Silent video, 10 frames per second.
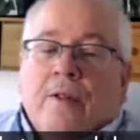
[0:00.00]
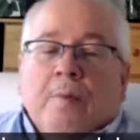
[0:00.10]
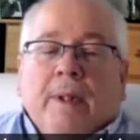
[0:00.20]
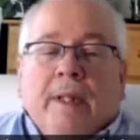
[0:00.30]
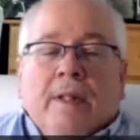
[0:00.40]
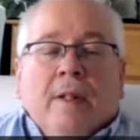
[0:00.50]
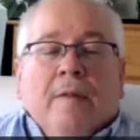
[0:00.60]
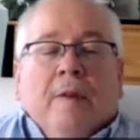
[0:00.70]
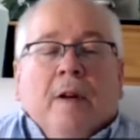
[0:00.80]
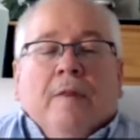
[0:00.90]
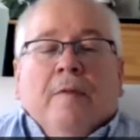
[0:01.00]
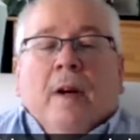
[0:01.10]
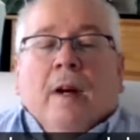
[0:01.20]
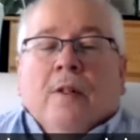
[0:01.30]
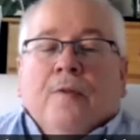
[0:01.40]
so please see Sarah
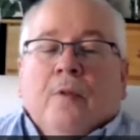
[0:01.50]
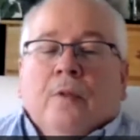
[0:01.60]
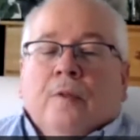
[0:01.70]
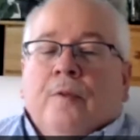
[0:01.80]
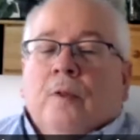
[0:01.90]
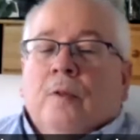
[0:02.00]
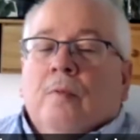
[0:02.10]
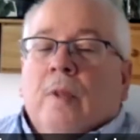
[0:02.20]
Fox for a full